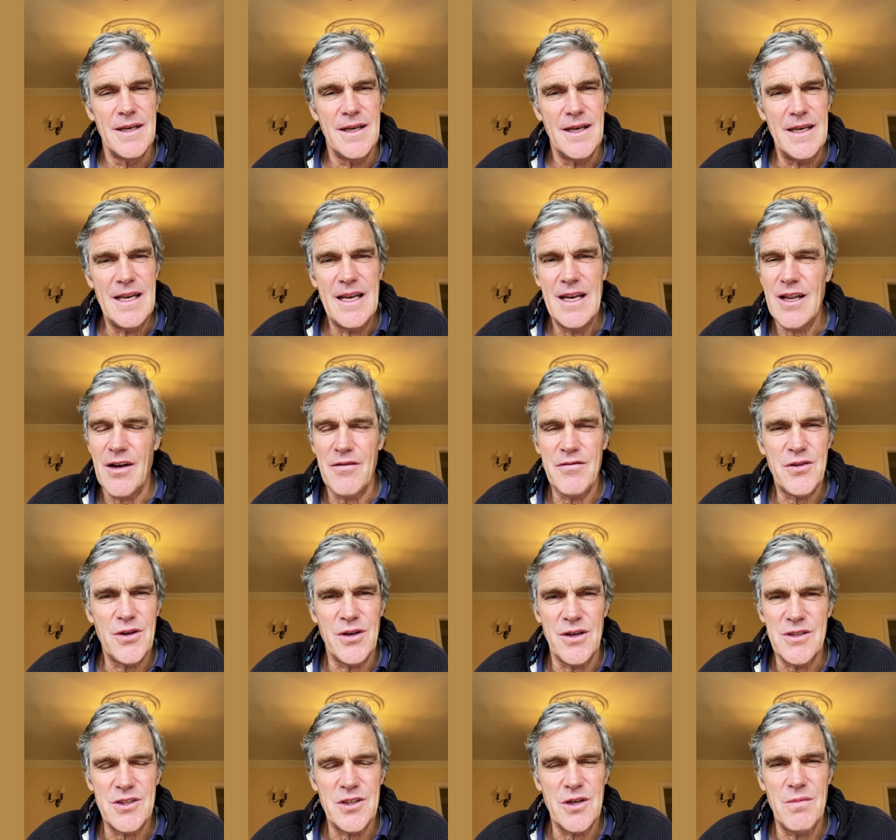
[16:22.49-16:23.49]
He loved
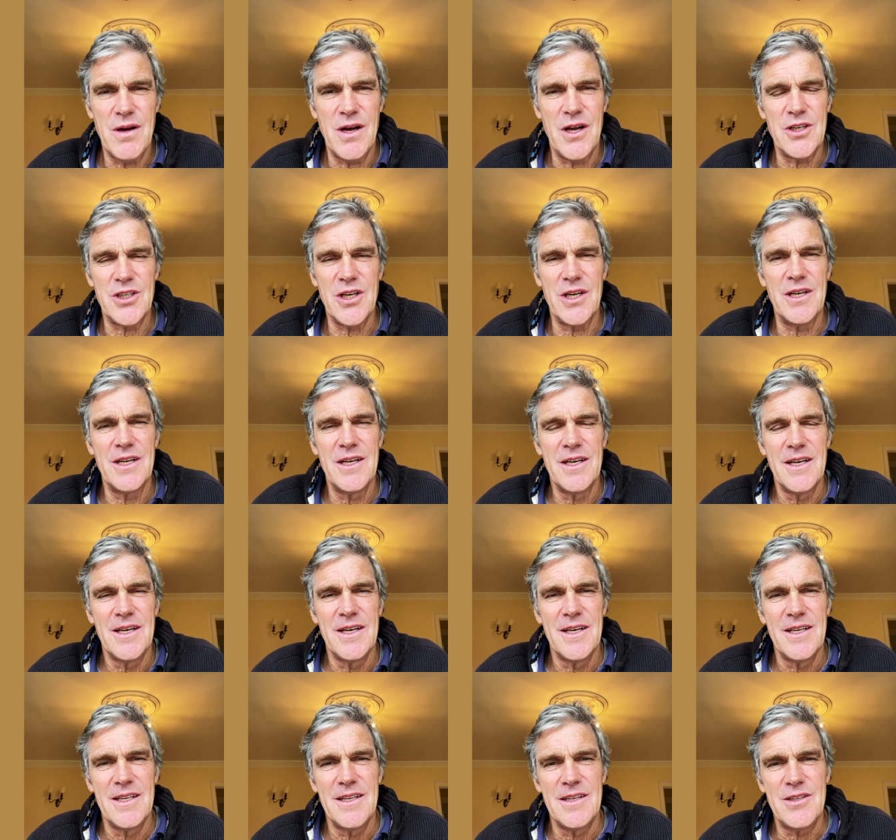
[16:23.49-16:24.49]
God so much, and
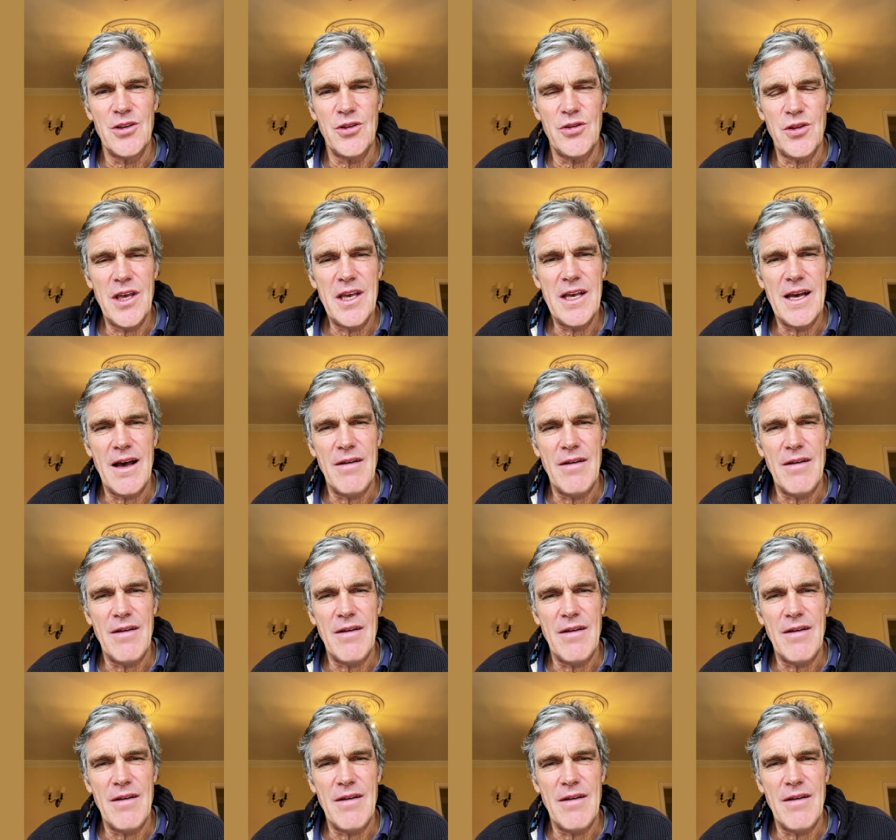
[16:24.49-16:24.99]
to think